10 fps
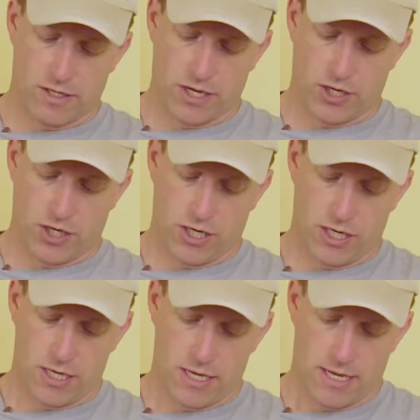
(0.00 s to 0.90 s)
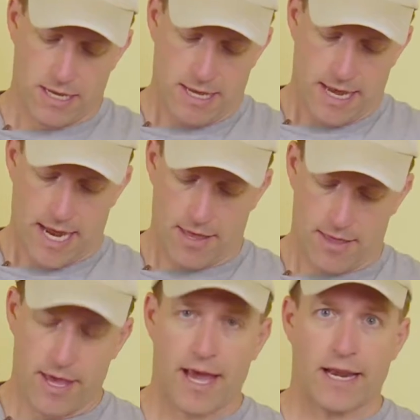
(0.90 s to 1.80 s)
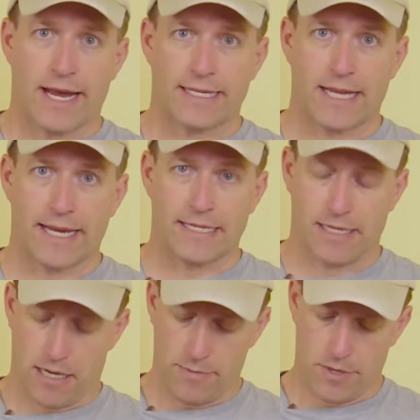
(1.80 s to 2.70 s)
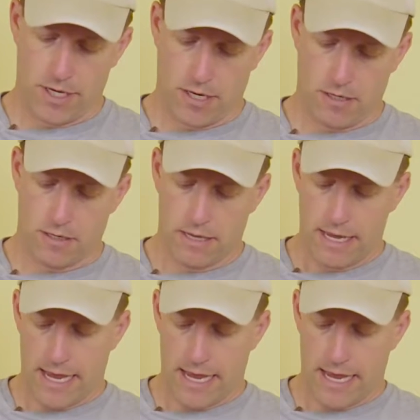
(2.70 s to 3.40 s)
as I could, and then I tightened it up here,